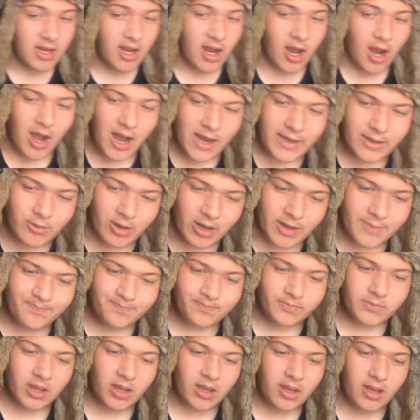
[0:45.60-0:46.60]
Anyway,
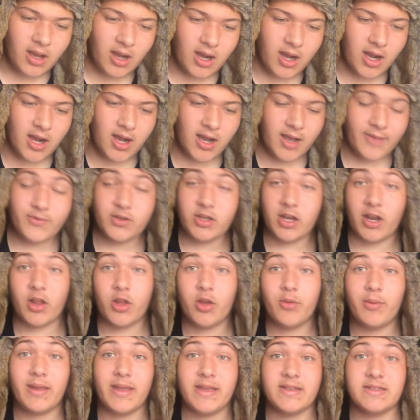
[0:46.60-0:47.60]
uh, if you don't know
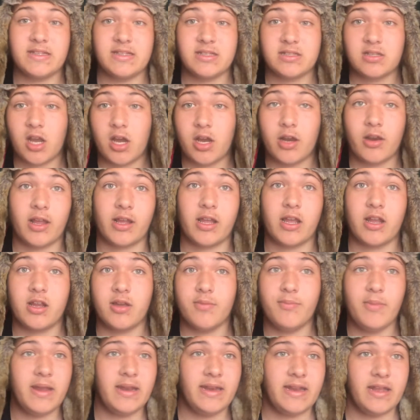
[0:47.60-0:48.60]
who he is, he's kind of like a
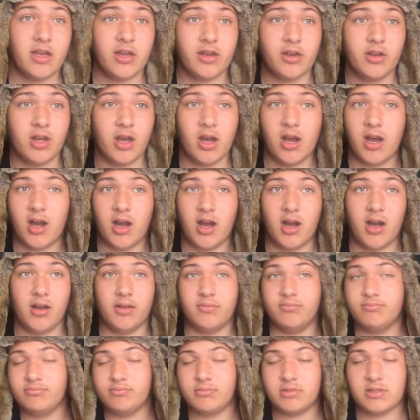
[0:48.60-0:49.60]
comedian uh,
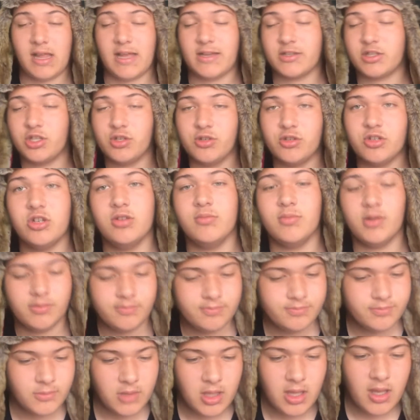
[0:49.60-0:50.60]
slash YouTuber.
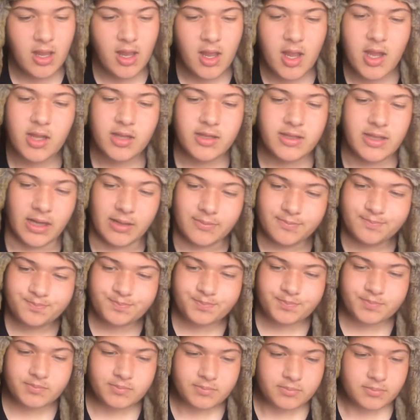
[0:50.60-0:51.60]
Yeah.
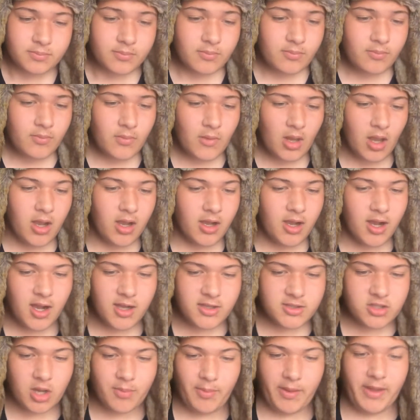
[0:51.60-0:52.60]
Uh,
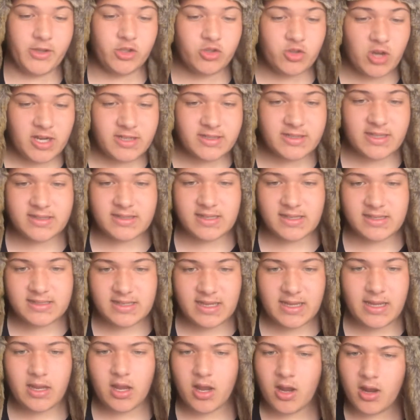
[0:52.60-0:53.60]
so I'm interested to
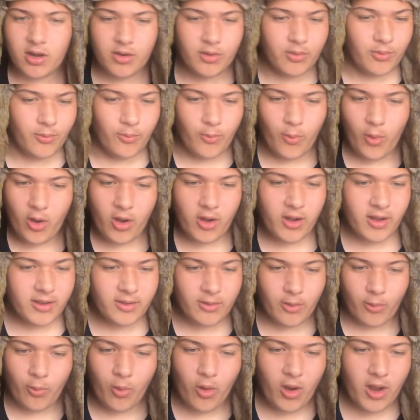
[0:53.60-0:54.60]
see what
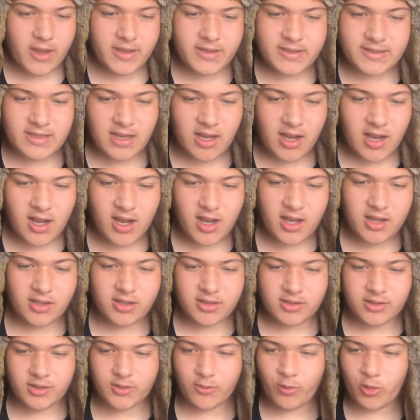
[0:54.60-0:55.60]
what his uh,
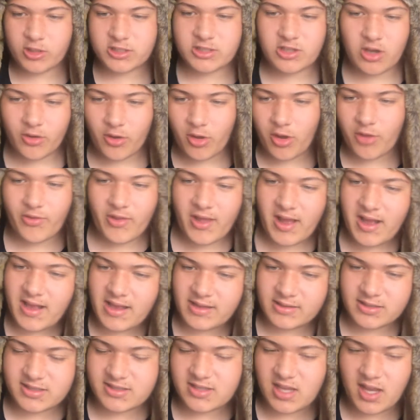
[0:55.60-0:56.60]
what has gone on
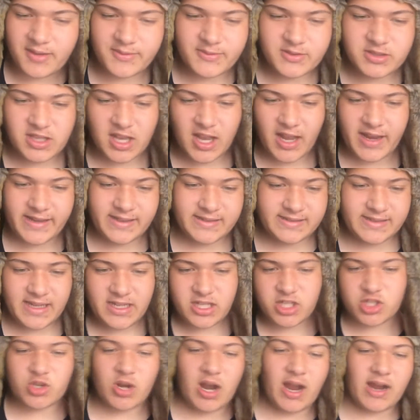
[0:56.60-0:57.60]
that deserves a
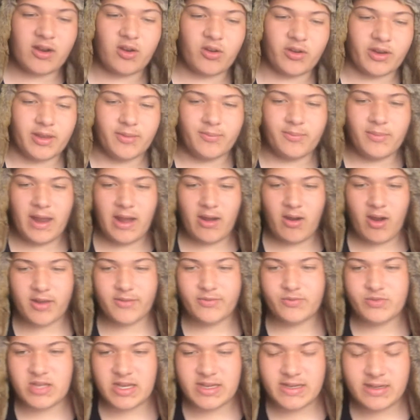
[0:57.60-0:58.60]
diss track on him. Now
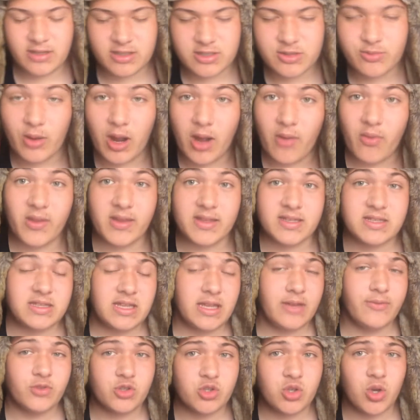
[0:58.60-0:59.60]
I've seen as well that
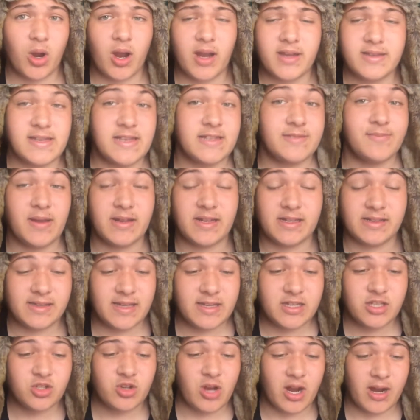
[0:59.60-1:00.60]
Stephen Tries has made a
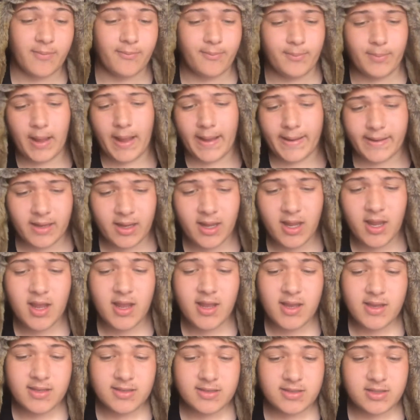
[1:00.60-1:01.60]
diss track back,
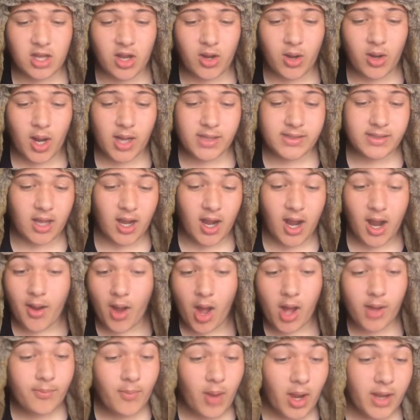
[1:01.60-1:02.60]
so I,
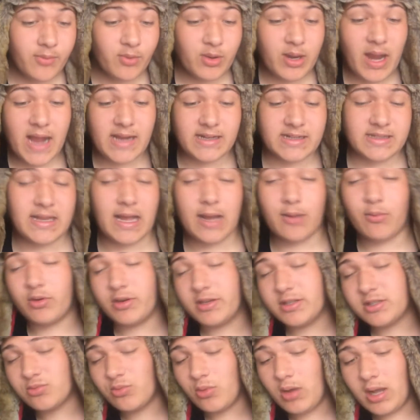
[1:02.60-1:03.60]
I, I might react to that one
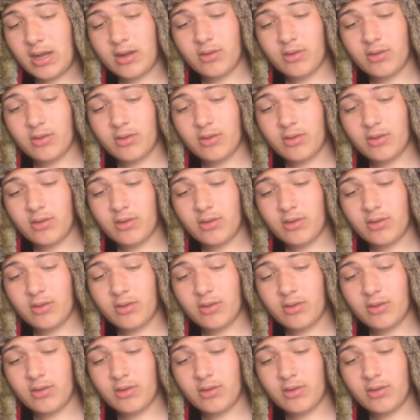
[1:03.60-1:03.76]
as well